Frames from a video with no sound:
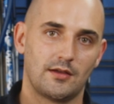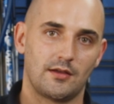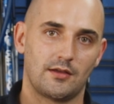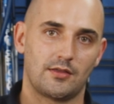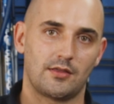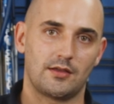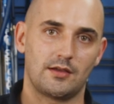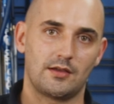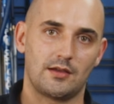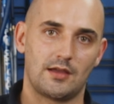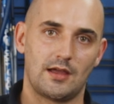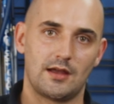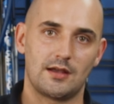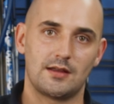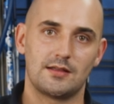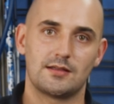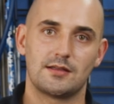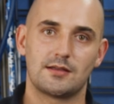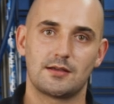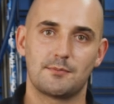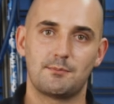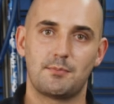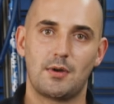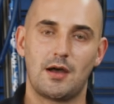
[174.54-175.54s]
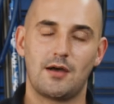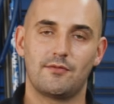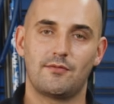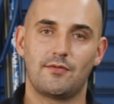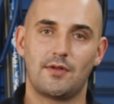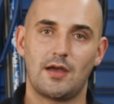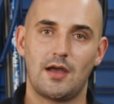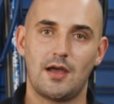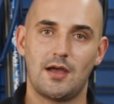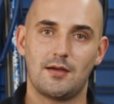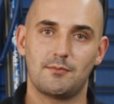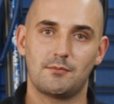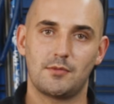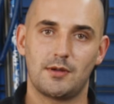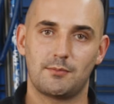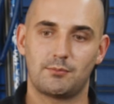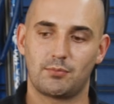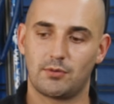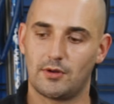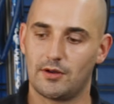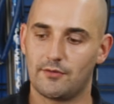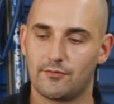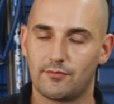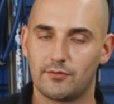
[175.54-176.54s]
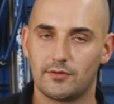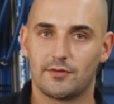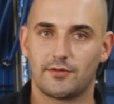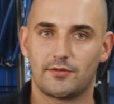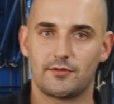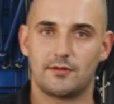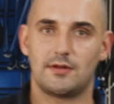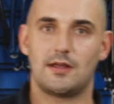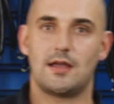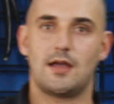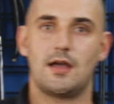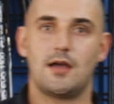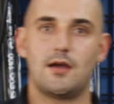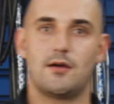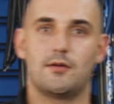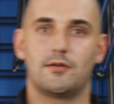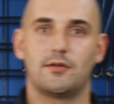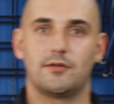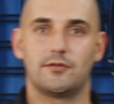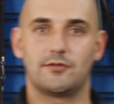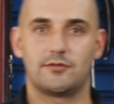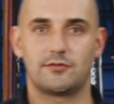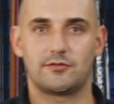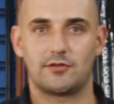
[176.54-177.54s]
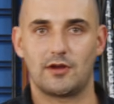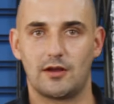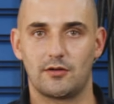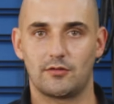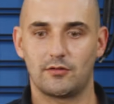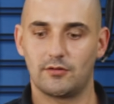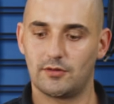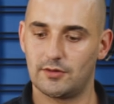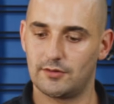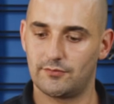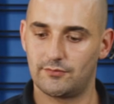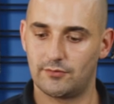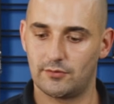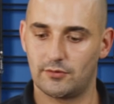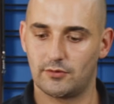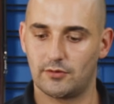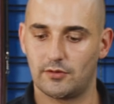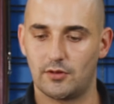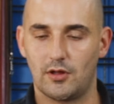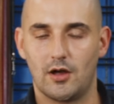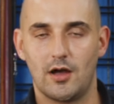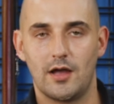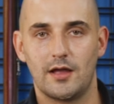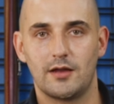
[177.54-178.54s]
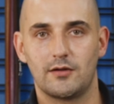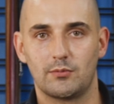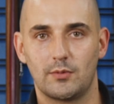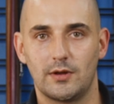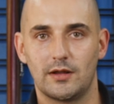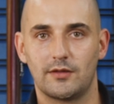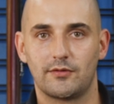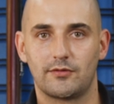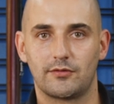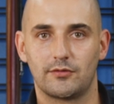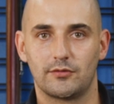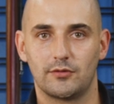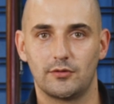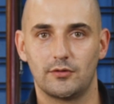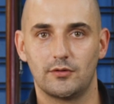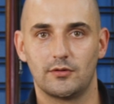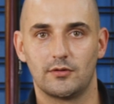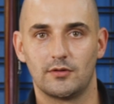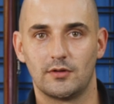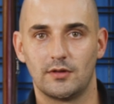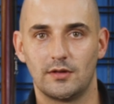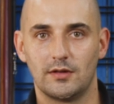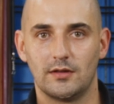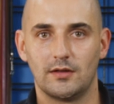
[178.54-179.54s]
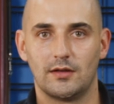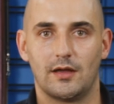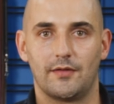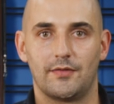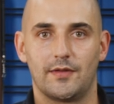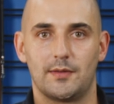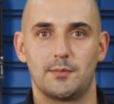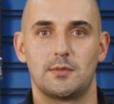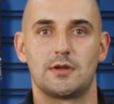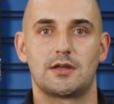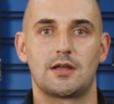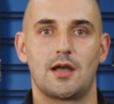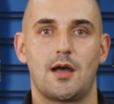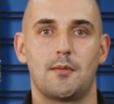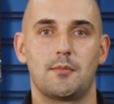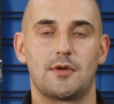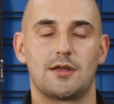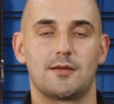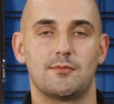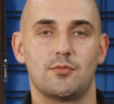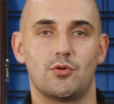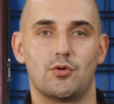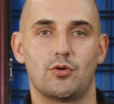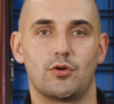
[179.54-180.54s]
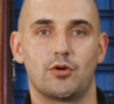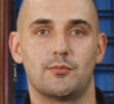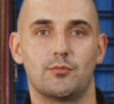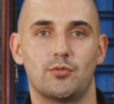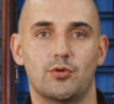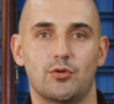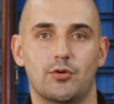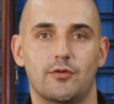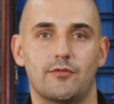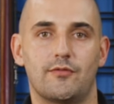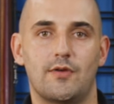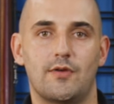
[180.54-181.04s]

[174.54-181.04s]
I think anything above that, my preference now is generally for a lined wetsuit, and they're becoming more and more